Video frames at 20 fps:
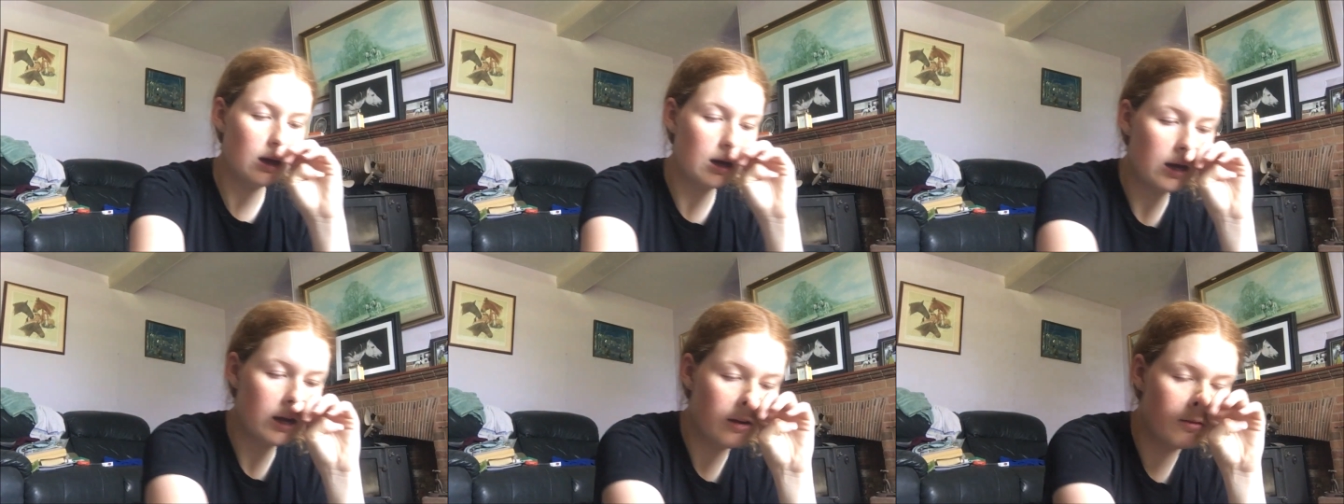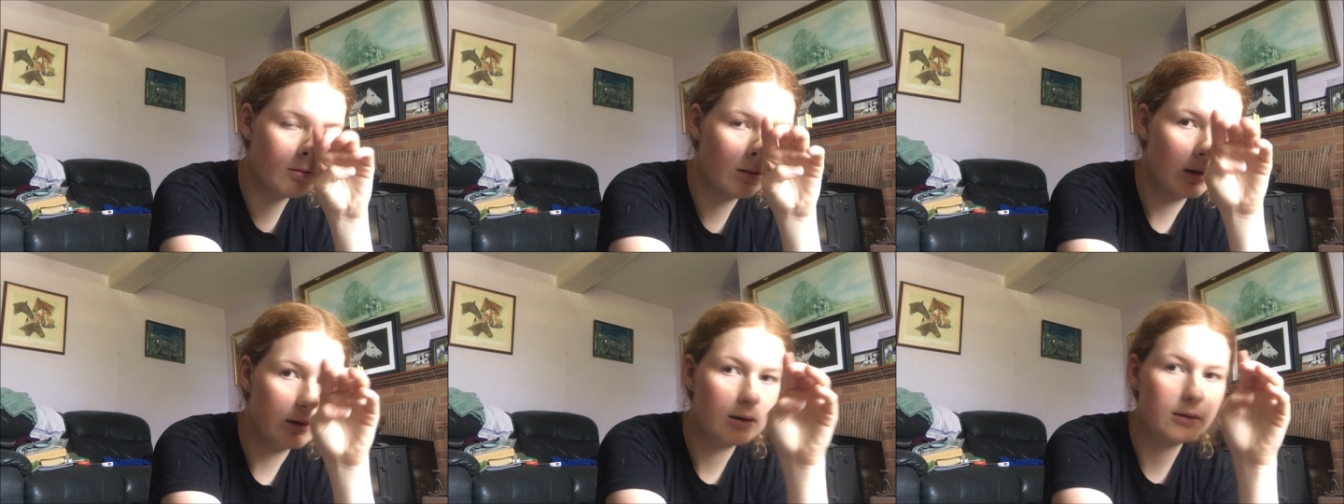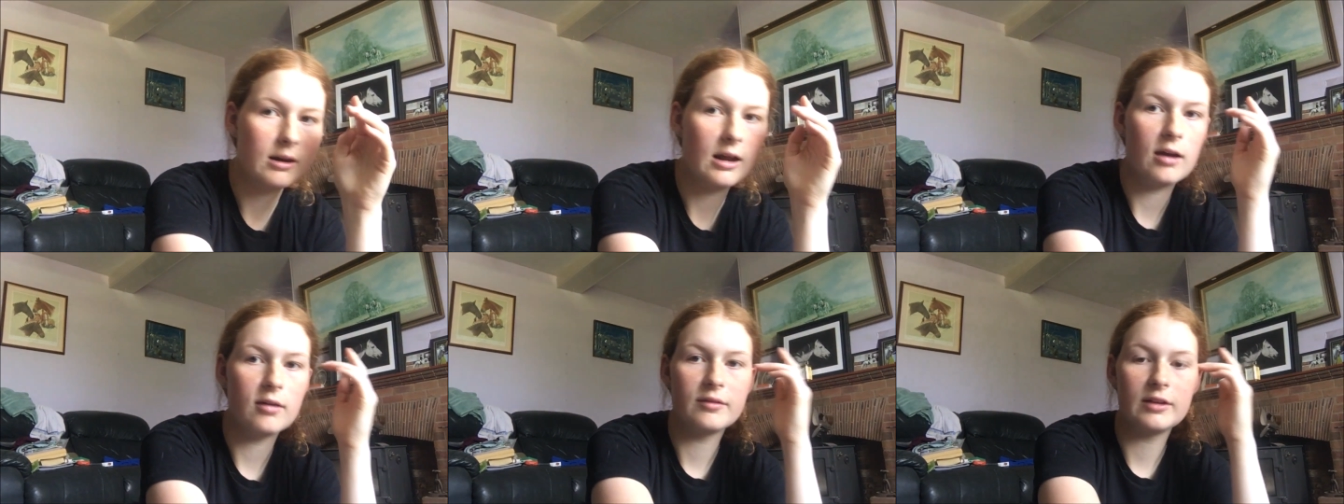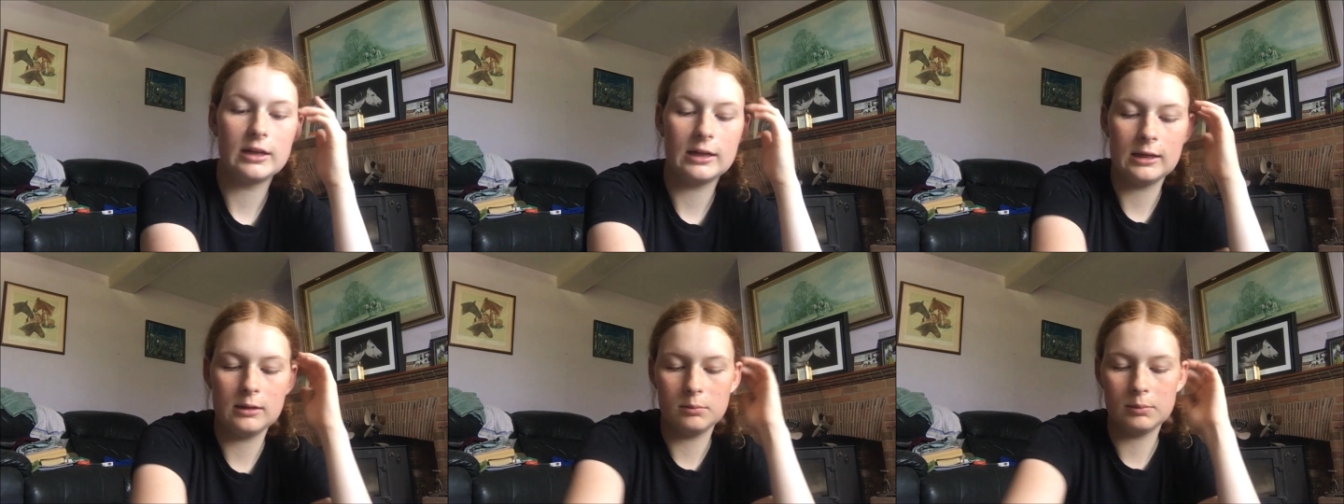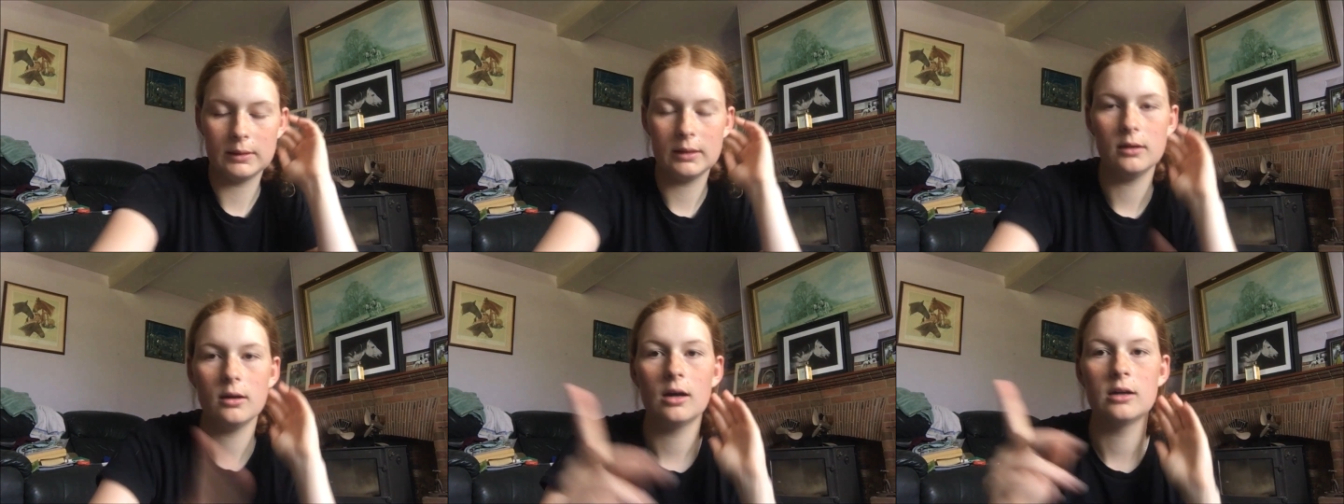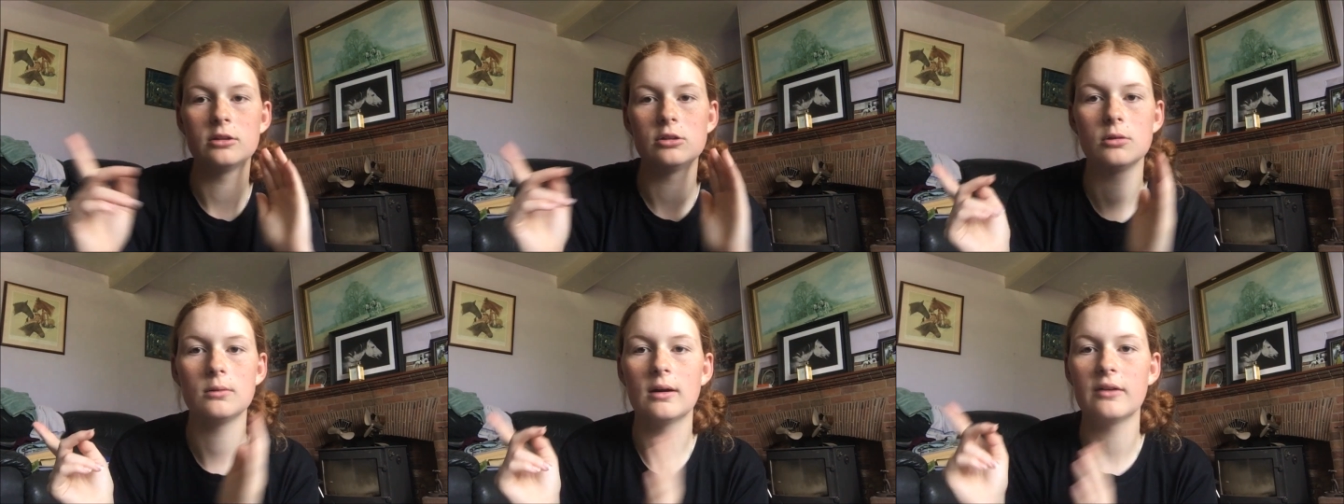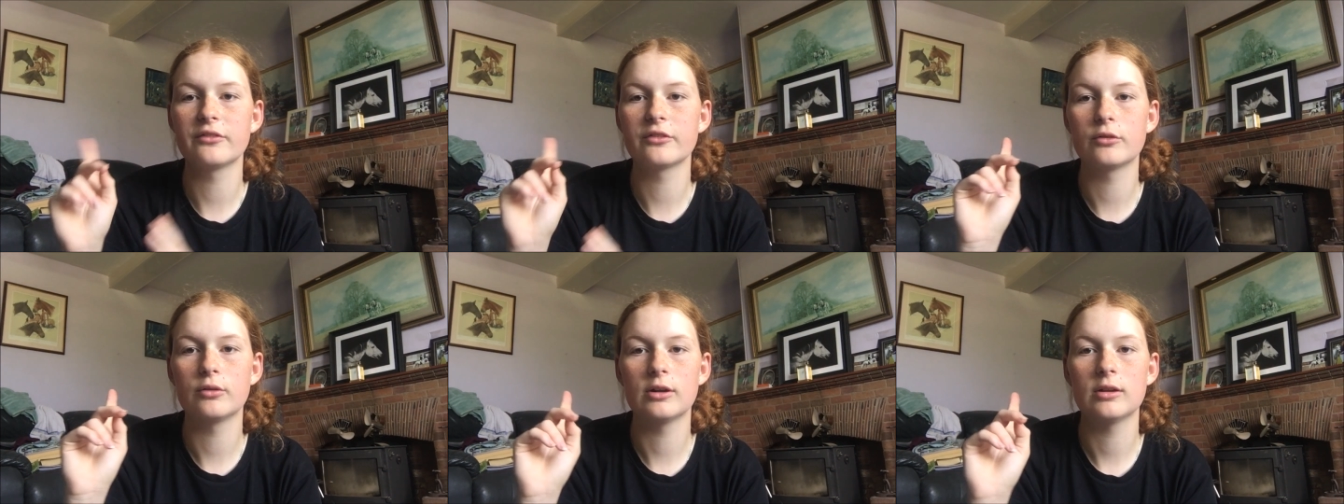Um, I don't have any, but I do
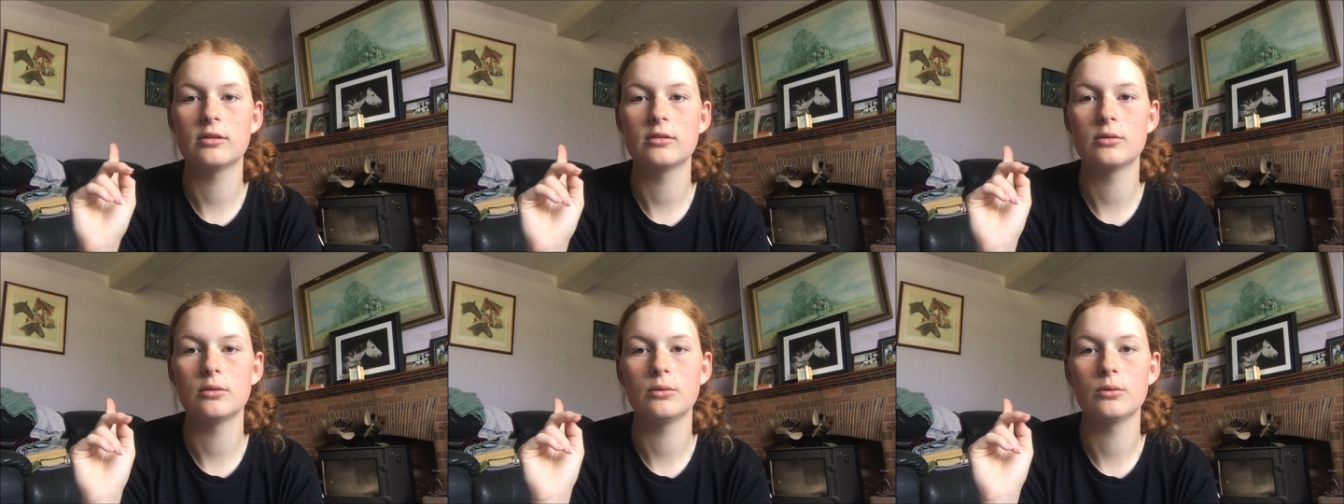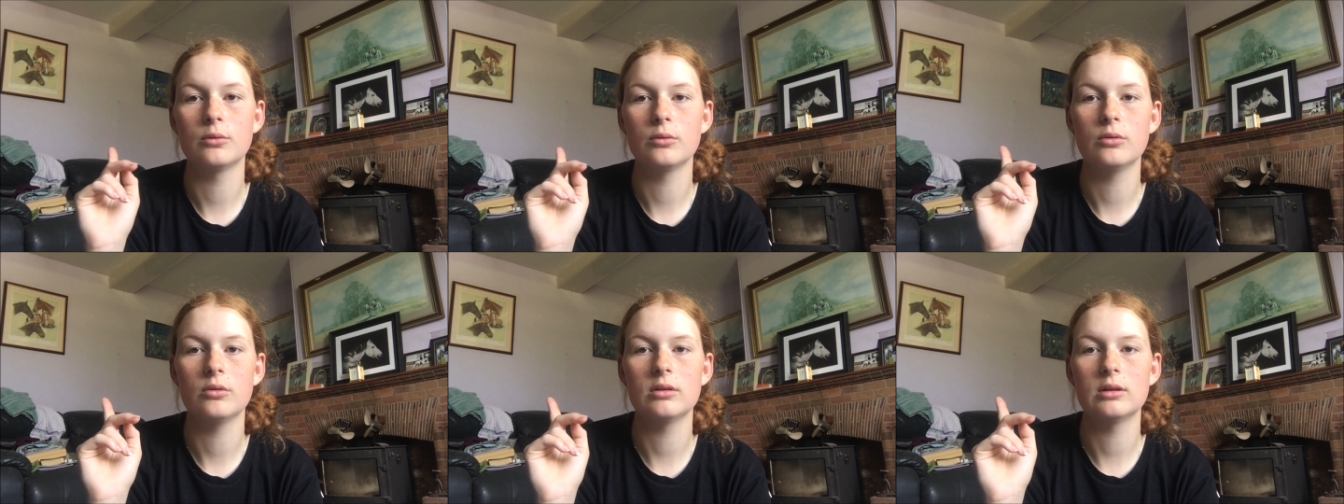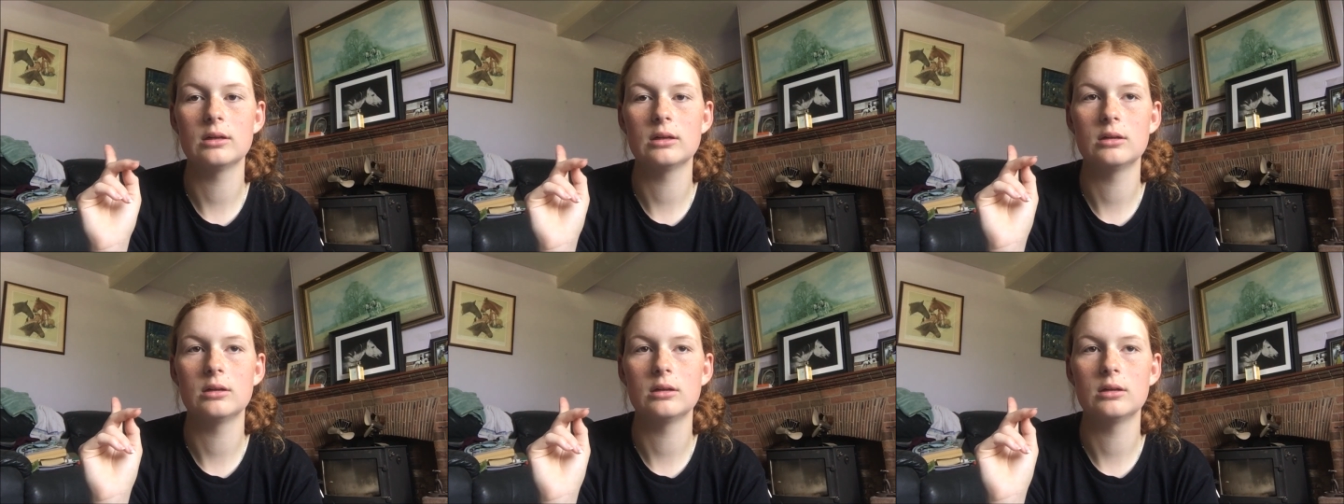have crystals